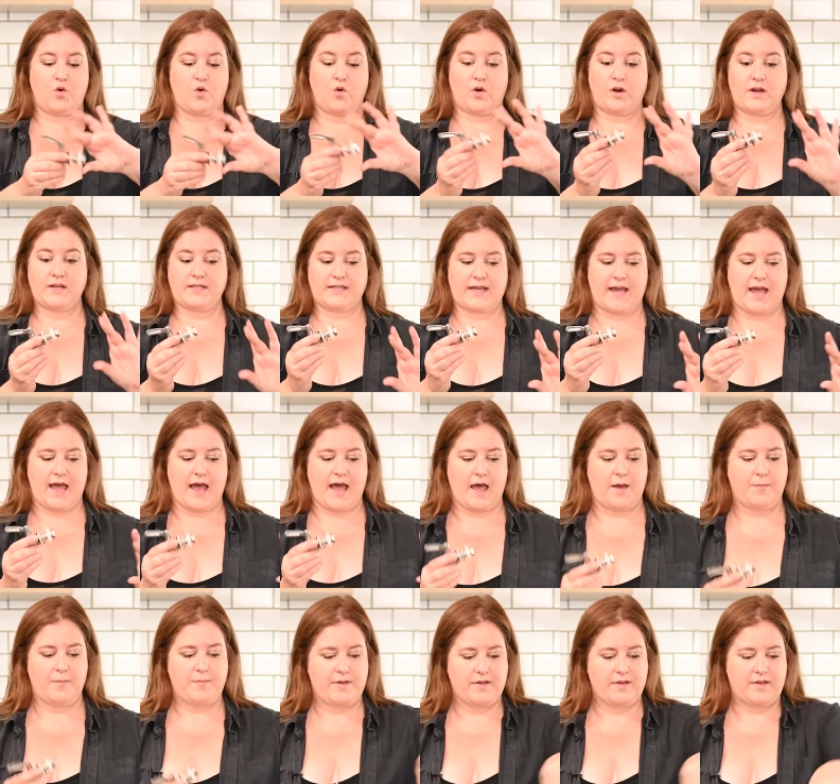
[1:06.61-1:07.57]
or a
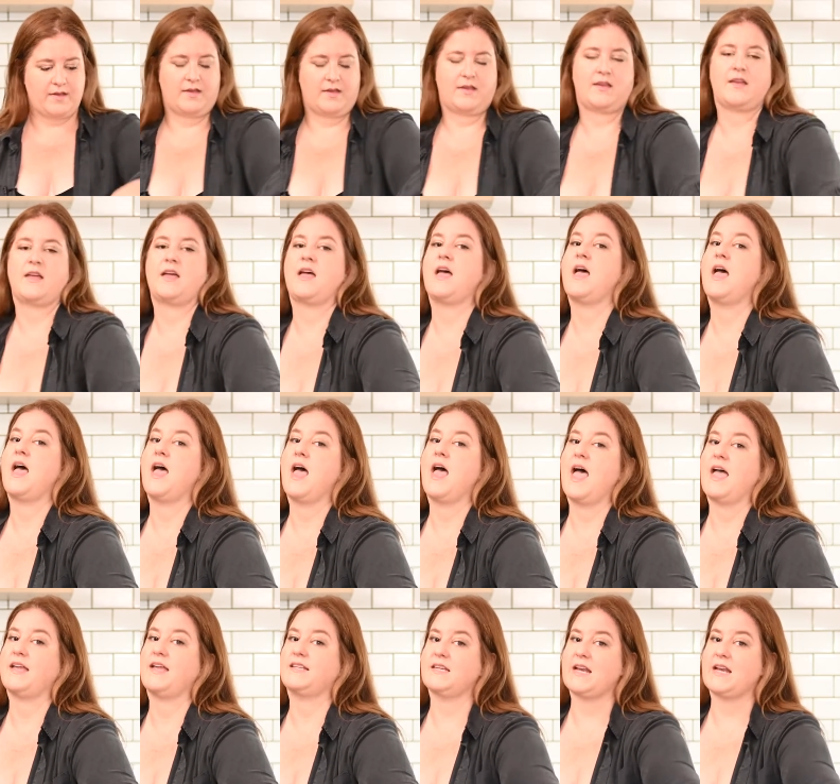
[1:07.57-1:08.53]
tap
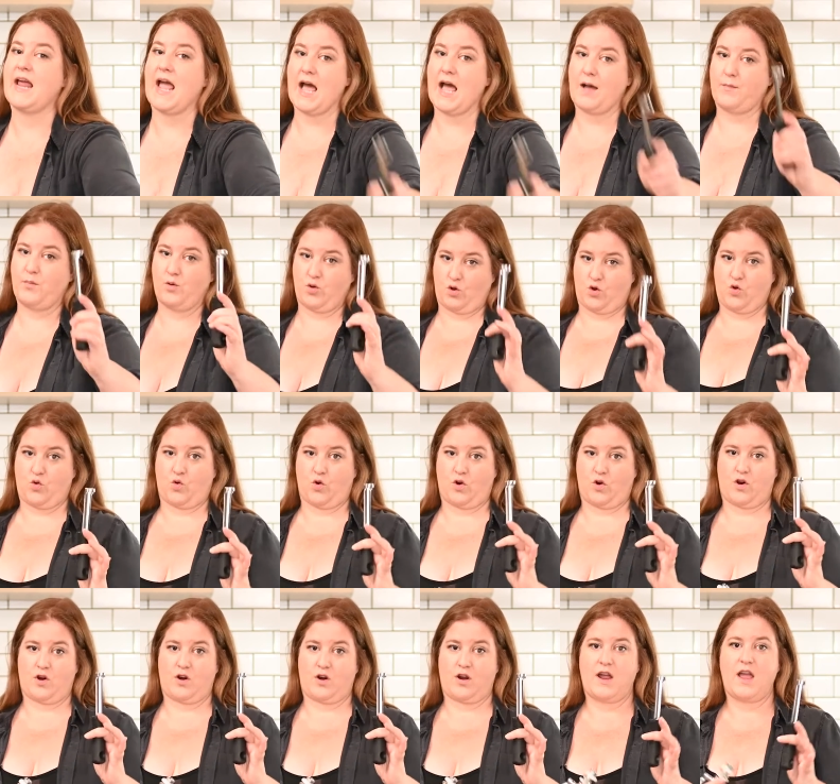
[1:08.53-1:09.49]
and an apple
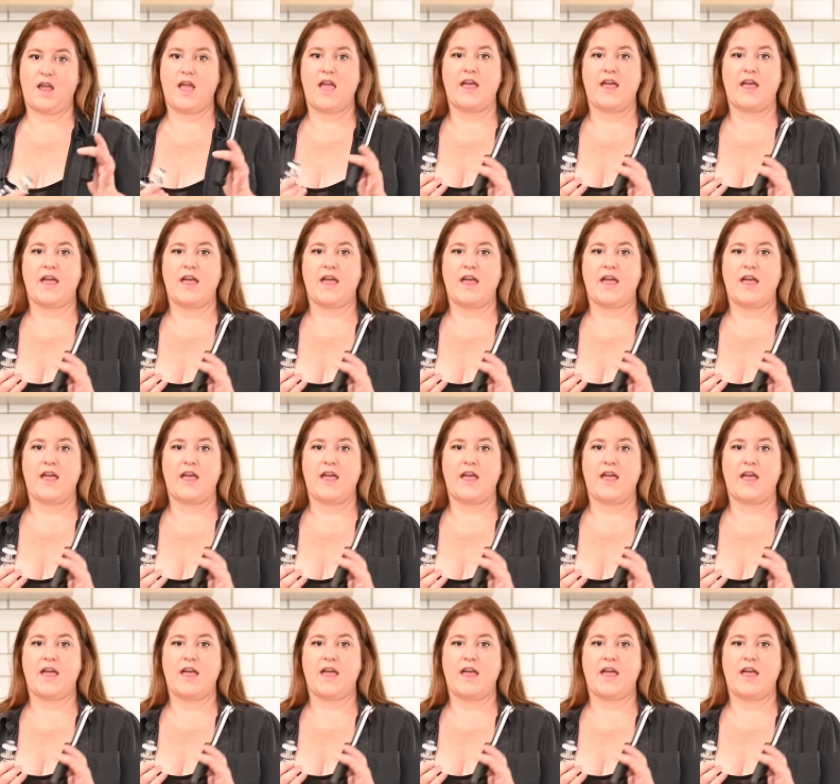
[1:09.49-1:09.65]
corer.